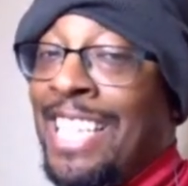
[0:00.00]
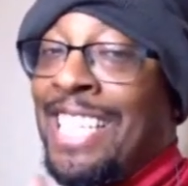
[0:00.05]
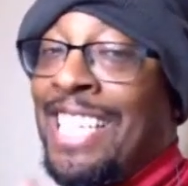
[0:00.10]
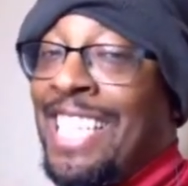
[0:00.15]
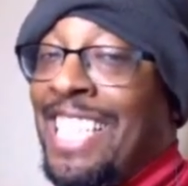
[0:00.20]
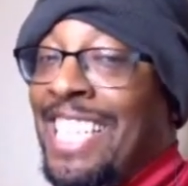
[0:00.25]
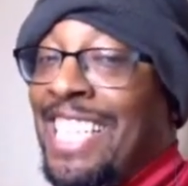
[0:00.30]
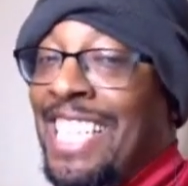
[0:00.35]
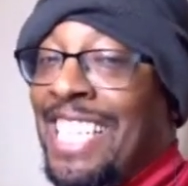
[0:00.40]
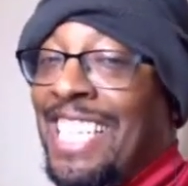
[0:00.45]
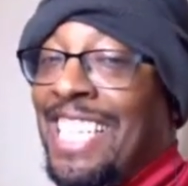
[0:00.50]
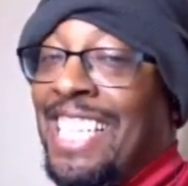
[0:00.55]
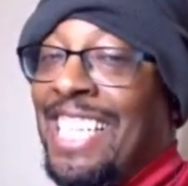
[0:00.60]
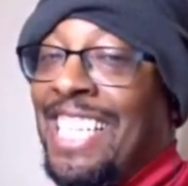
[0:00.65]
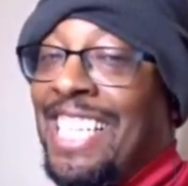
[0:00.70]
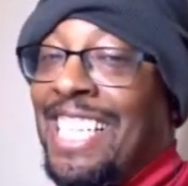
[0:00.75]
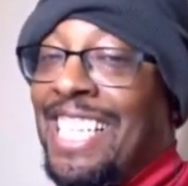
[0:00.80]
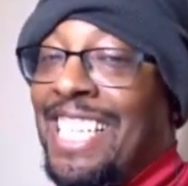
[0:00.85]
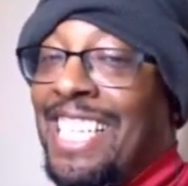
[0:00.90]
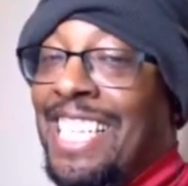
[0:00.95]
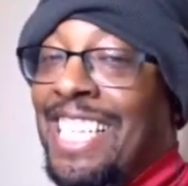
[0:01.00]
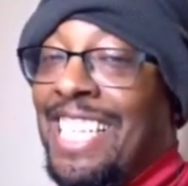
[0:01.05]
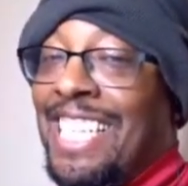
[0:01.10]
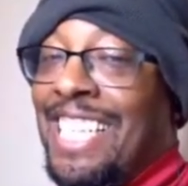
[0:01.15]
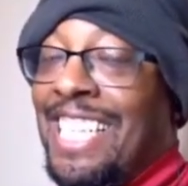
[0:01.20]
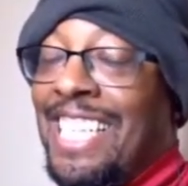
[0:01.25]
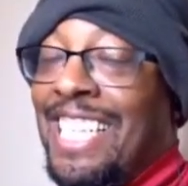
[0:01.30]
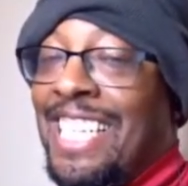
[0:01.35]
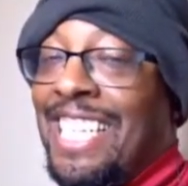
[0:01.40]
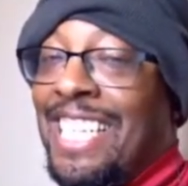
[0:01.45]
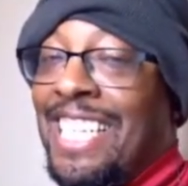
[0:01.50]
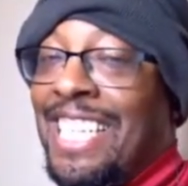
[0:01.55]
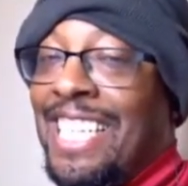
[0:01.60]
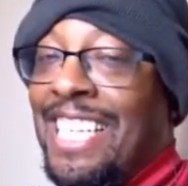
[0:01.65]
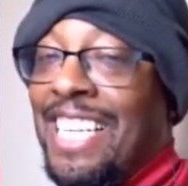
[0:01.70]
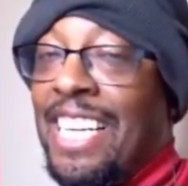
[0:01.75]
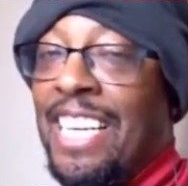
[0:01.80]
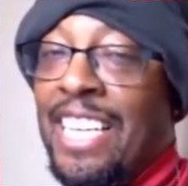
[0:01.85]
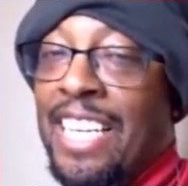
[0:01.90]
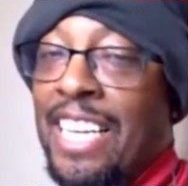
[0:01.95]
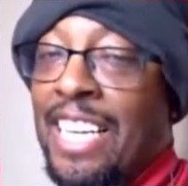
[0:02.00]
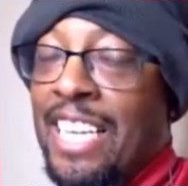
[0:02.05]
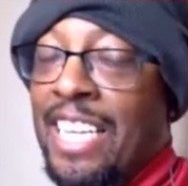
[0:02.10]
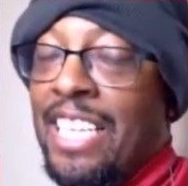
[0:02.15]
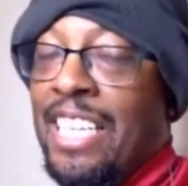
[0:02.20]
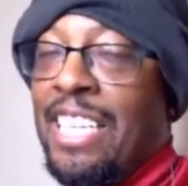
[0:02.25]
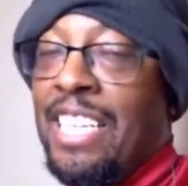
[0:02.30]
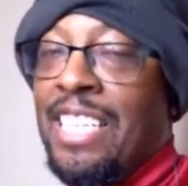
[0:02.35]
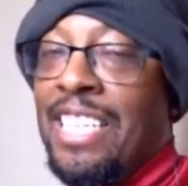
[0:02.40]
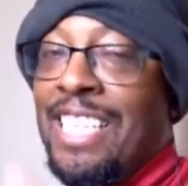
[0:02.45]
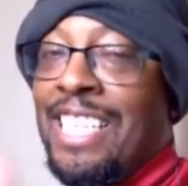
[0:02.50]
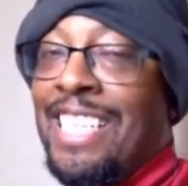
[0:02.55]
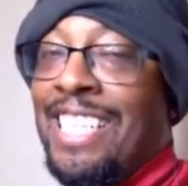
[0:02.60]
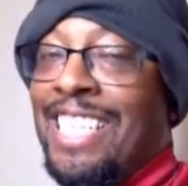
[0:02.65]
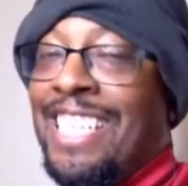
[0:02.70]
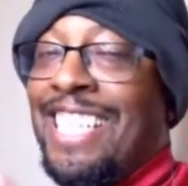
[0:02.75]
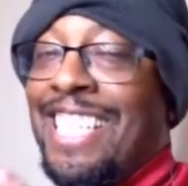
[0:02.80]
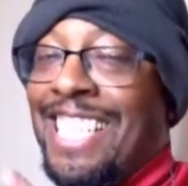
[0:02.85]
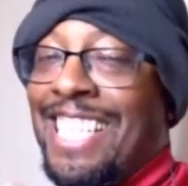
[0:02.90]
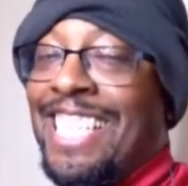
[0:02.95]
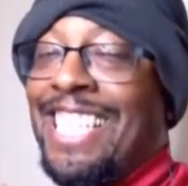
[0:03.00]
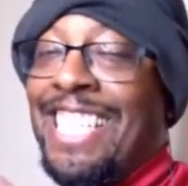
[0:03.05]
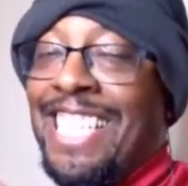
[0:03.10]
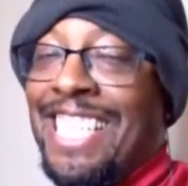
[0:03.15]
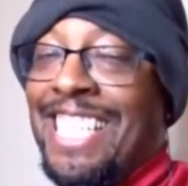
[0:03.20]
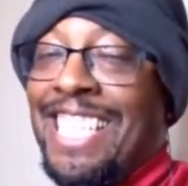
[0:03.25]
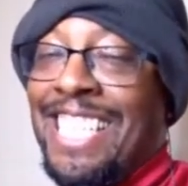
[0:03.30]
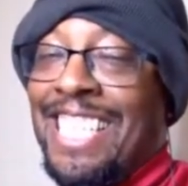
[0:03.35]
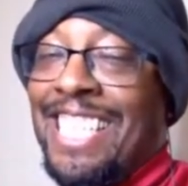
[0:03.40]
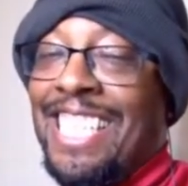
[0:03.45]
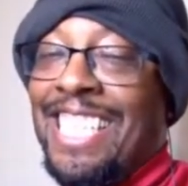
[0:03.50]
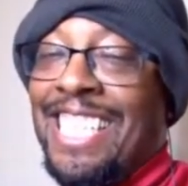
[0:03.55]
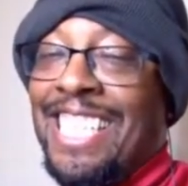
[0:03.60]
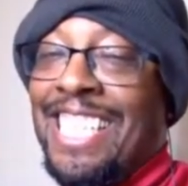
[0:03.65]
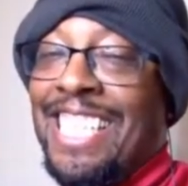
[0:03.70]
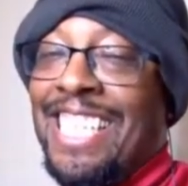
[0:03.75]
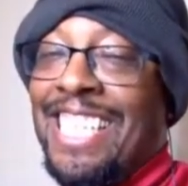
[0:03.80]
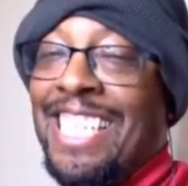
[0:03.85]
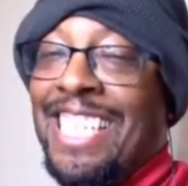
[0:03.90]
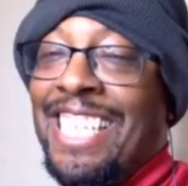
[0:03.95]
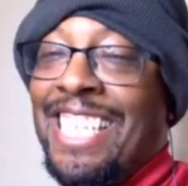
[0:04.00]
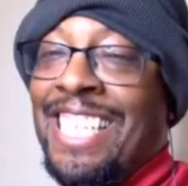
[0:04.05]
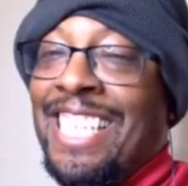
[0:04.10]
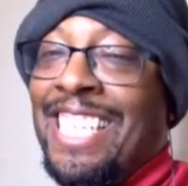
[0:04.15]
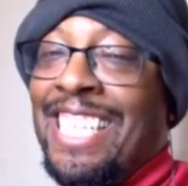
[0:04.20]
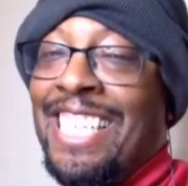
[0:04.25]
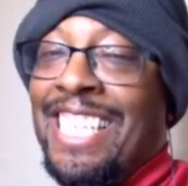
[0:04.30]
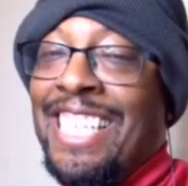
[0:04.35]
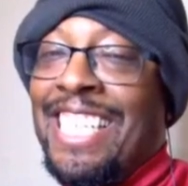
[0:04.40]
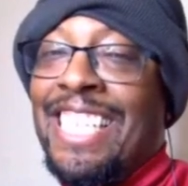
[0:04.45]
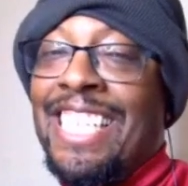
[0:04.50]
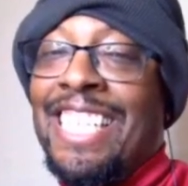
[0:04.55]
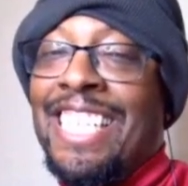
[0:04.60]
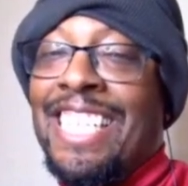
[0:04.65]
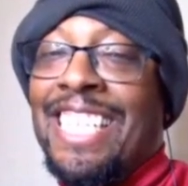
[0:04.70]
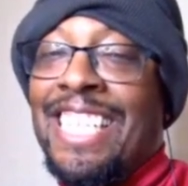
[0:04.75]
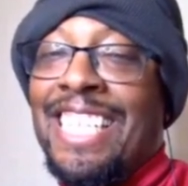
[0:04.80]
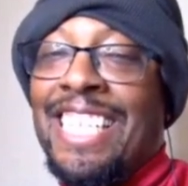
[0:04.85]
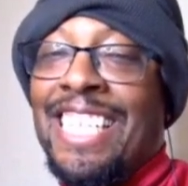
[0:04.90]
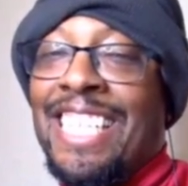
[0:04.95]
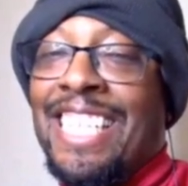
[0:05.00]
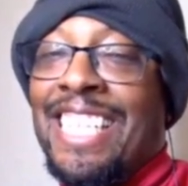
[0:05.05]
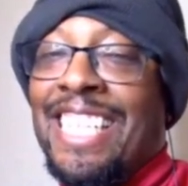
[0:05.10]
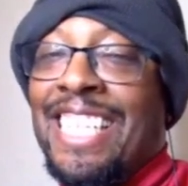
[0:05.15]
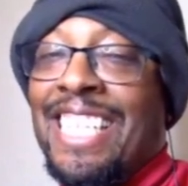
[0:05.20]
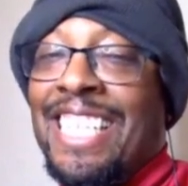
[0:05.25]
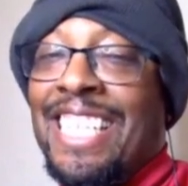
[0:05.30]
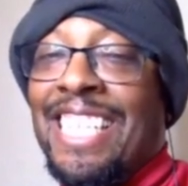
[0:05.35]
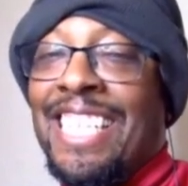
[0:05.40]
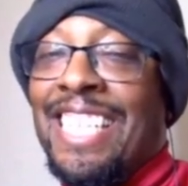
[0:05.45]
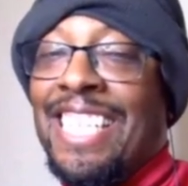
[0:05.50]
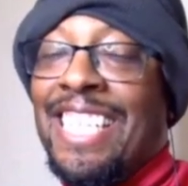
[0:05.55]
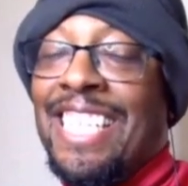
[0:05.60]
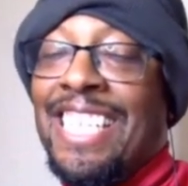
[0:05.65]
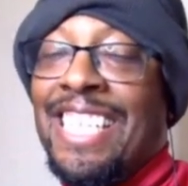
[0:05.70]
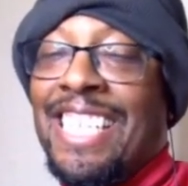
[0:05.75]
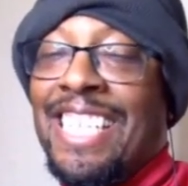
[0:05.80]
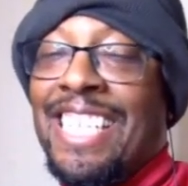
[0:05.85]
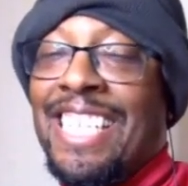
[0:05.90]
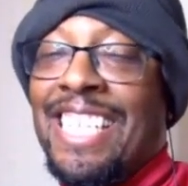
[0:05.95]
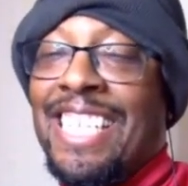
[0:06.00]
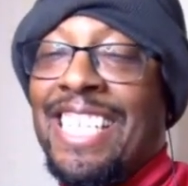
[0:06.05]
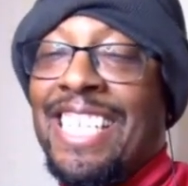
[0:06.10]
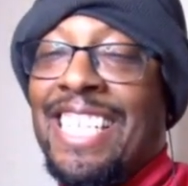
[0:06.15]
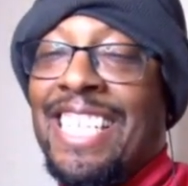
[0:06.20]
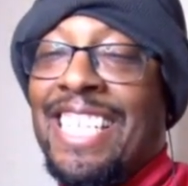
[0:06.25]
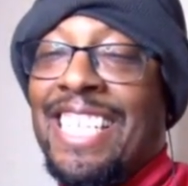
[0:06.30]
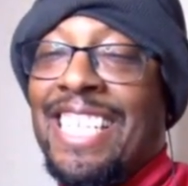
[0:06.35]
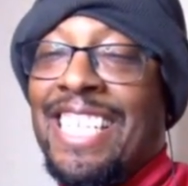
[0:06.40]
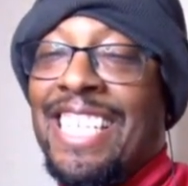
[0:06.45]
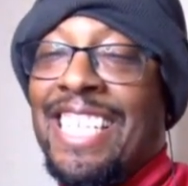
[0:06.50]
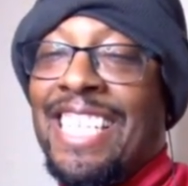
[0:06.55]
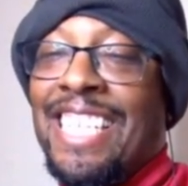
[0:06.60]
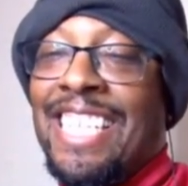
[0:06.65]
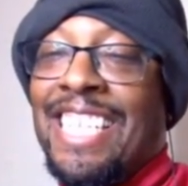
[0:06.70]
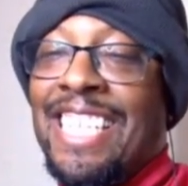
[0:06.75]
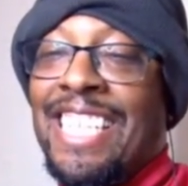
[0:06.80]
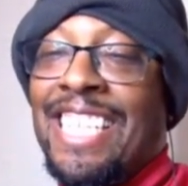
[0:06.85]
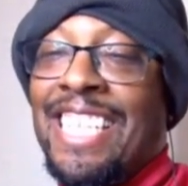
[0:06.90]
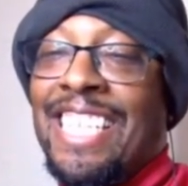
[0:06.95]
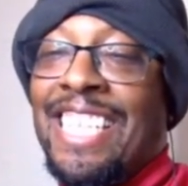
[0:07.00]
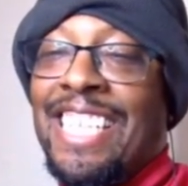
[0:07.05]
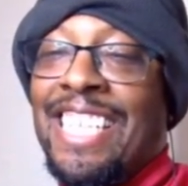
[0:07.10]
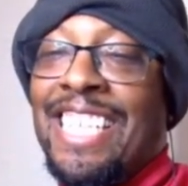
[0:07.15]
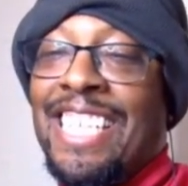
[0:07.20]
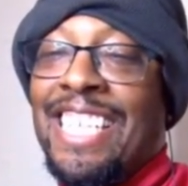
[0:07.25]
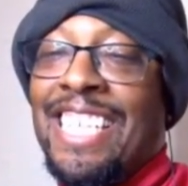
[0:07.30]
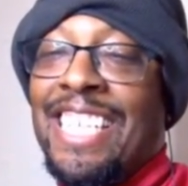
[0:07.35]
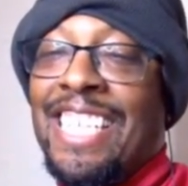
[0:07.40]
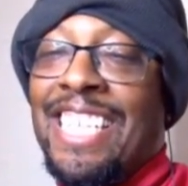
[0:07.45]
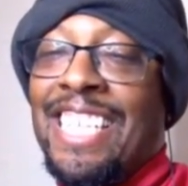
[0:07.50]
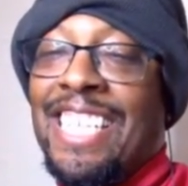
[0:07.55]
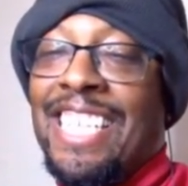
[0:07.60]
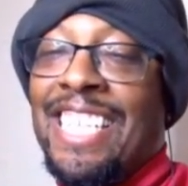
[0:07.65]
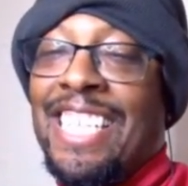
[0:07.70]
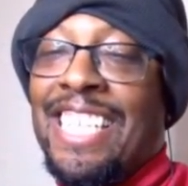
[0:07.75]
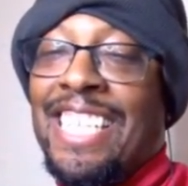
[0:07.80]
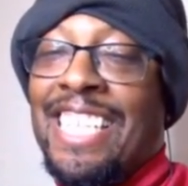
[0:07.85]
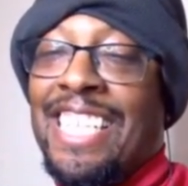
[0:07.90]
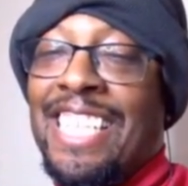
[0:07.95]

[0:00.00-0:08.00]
(not speaking)